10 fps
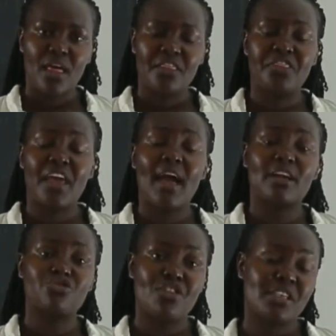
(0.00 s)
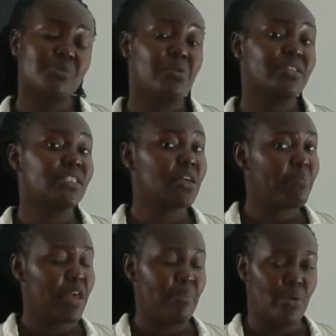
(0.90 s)
They are transporting
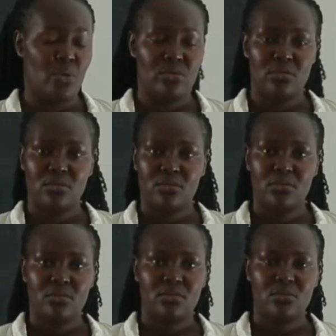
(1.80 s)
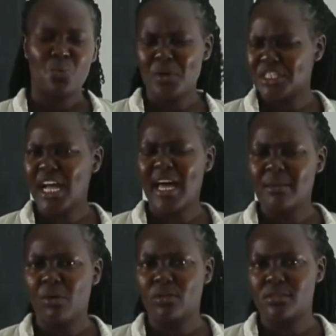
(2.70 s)
people. Which
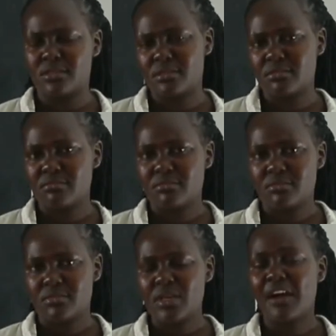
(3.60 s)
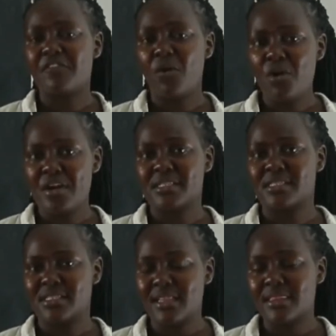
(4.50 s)
animals? You have always
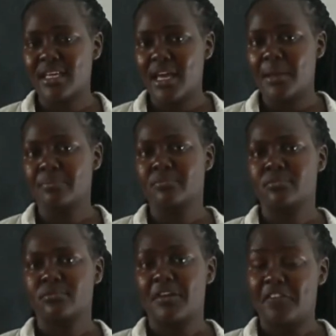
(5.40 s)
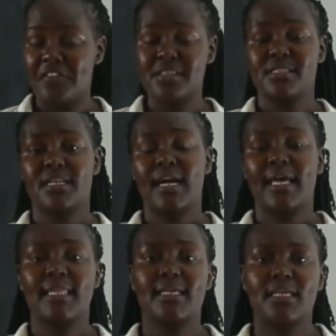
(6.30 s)
seen them
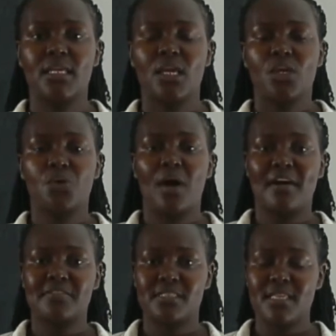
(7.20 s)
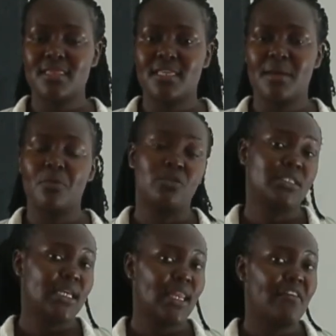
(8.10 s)
physically, you have seen them on
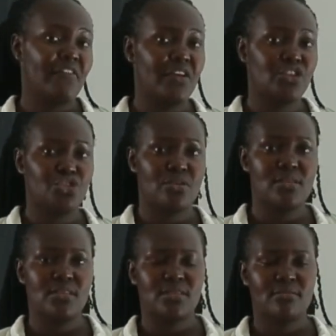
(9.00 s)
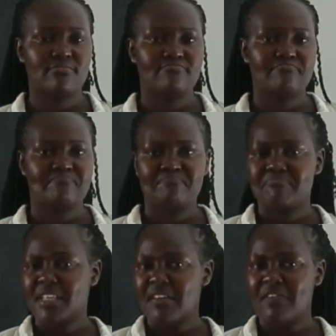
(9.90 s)
televisions,
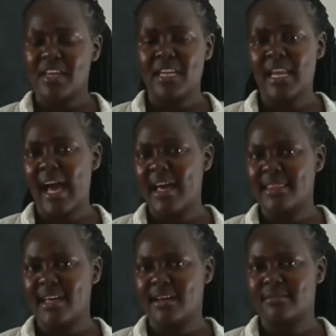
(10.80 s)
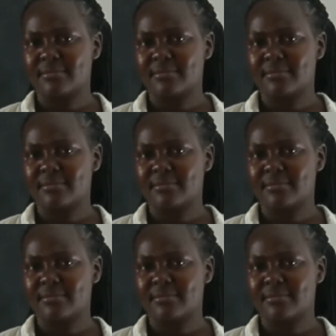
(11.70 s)
even in other